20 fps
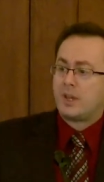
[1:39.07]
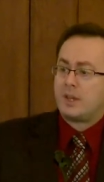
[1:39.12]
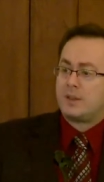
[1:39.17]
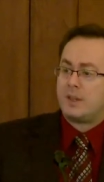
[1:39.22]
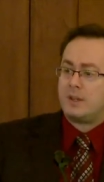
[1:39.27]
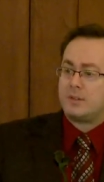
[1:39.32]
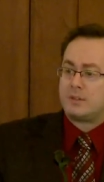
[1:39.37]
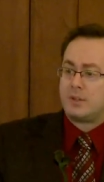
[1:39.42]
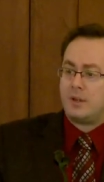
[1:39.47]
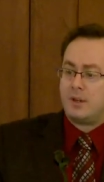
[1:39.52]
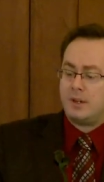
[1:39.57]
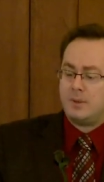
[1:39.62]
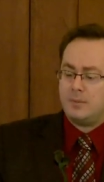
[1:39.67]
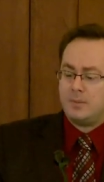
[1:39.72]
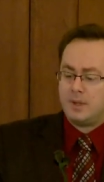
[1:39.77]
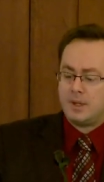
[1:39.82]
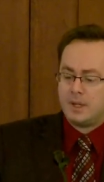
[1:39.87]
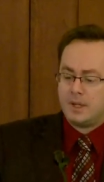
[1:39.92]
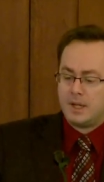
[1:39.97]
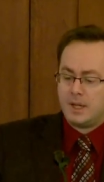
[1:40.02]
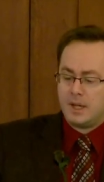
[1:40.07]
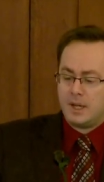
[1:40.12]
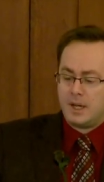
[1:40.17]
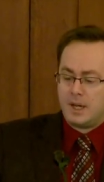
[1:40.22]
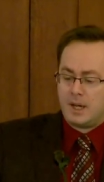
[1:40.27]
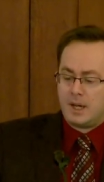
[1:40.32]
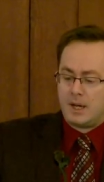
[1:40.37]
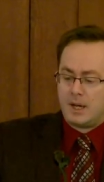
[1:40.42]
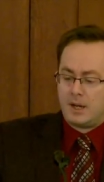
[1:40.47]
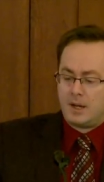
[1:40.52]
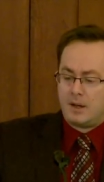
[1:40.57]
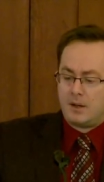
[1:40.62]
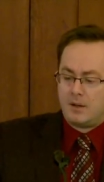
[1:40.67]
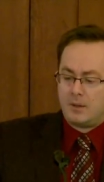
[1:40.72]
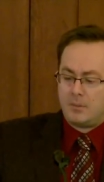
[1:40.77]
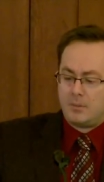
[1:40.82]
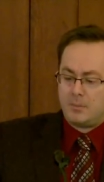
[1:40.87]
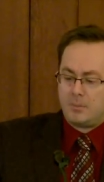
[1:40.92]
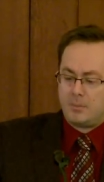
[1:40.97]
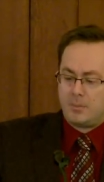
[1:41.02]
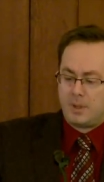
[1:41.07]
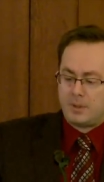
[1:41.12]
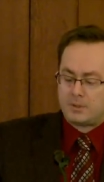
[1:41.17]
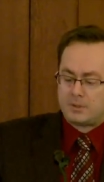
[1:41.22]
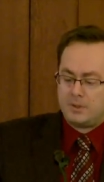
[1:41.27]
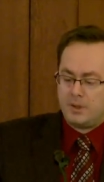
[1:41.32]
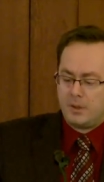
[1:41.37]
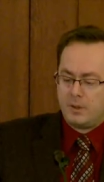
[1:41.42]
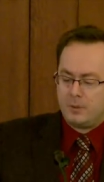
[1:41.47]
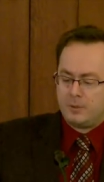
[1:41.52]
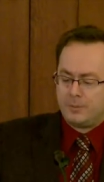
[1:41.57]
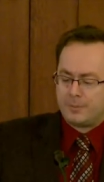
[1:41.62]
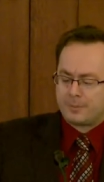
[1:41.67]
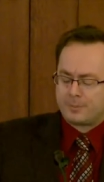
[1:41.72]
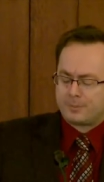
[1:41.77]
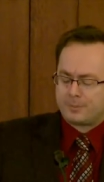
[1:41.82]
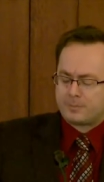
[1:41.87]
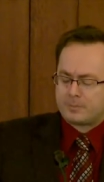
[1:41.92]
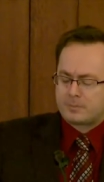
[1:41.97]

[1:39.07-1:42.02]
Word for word: at that time, uh, best known.